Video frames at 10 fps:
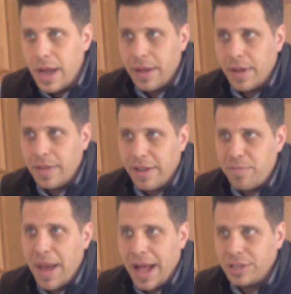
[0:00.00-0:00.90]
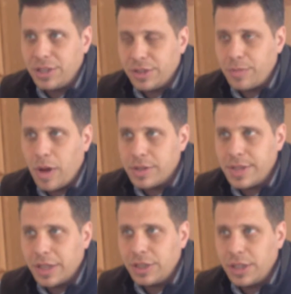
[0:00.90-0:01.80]
And then they've patched a small
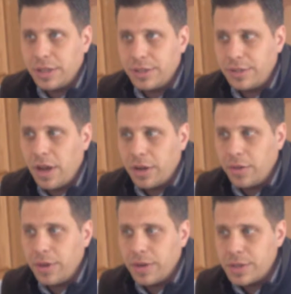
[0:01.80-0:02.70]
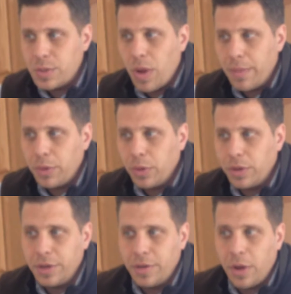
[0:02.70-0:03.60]
section of the stucco near the swamp
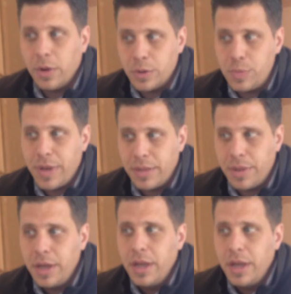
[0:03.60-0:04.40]
cooler, near the hose bib.